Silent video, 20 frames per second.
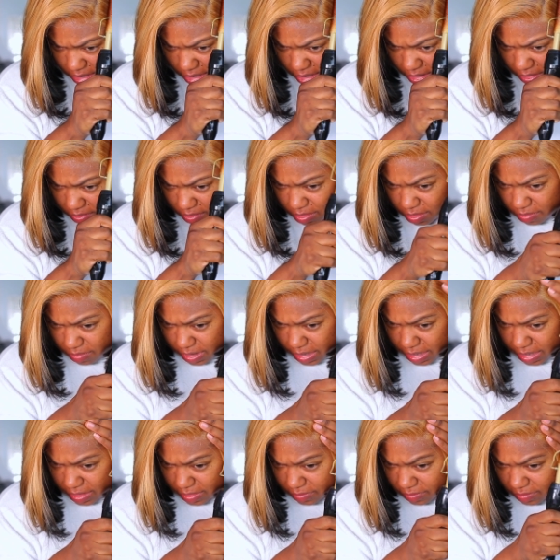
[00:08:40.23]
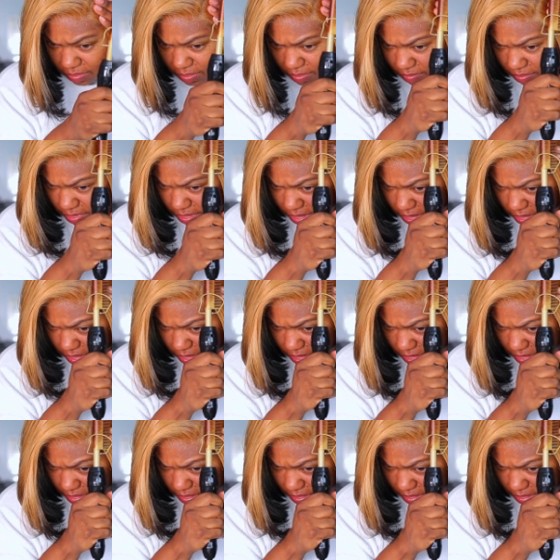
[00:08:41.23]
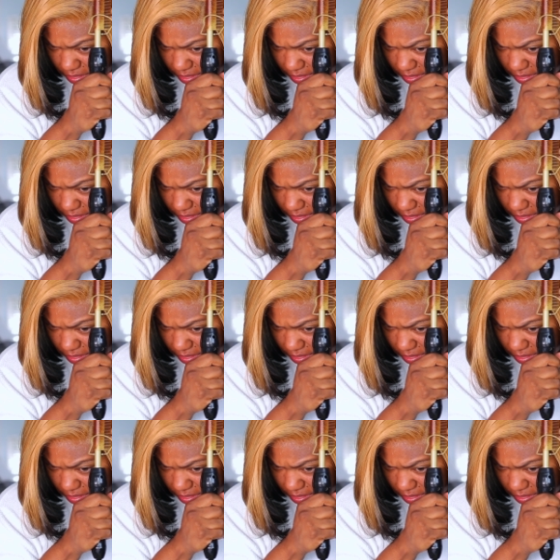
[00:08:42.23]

And I don't know why it's doing that.